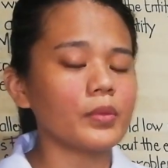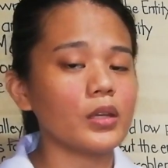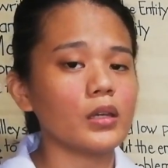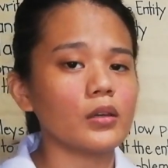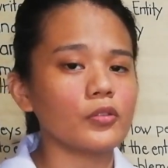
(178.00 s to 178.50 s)

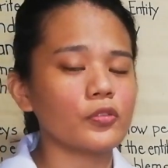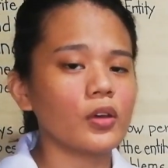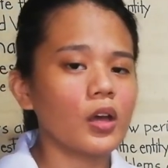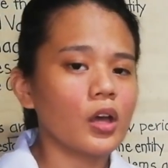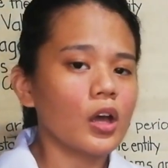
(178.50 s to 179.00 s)
If
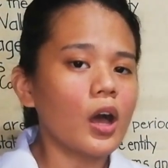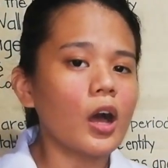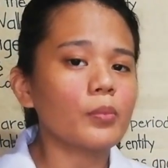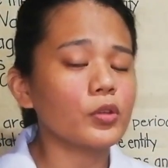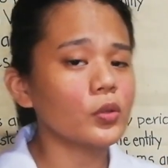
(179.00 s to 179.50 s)

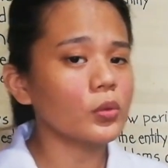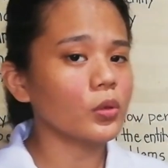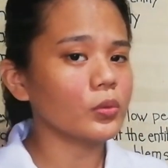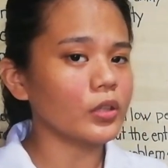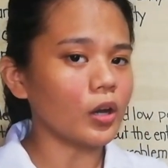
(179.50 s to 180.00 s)
you don't
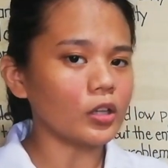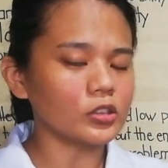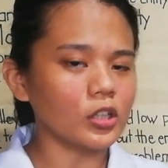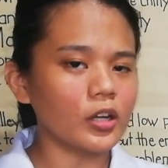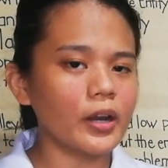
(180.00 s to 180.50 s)
know the
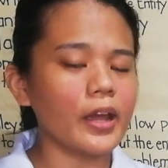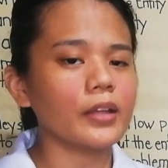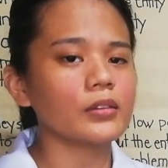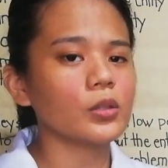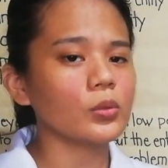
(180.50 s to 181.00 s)
author
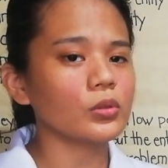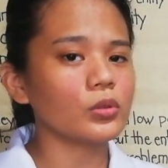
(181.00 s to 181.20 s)
and don't